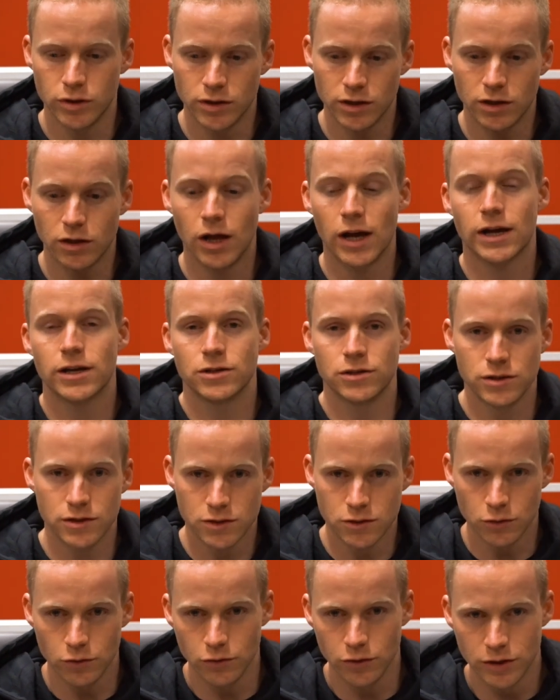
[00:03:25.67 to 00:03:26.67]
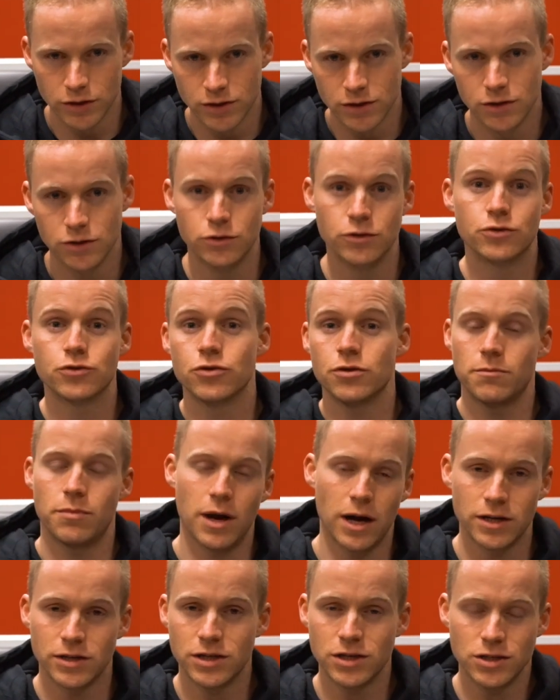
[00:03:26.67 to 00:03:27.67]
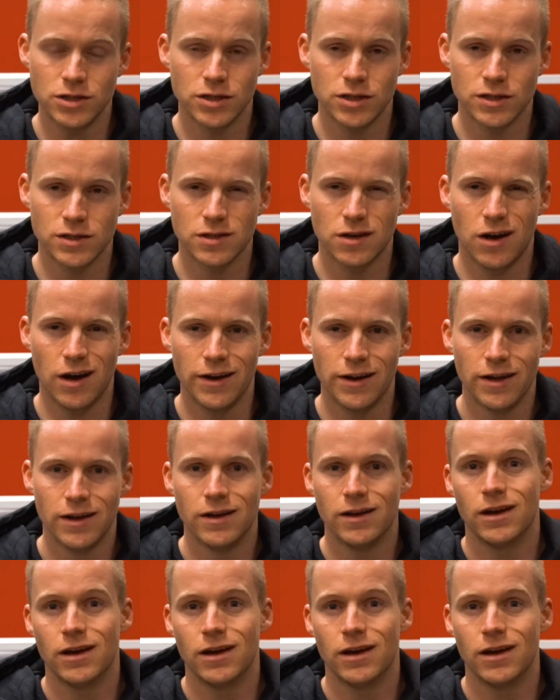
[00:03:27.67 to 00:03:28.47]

the glycogen storage, the nutrient partitioning side,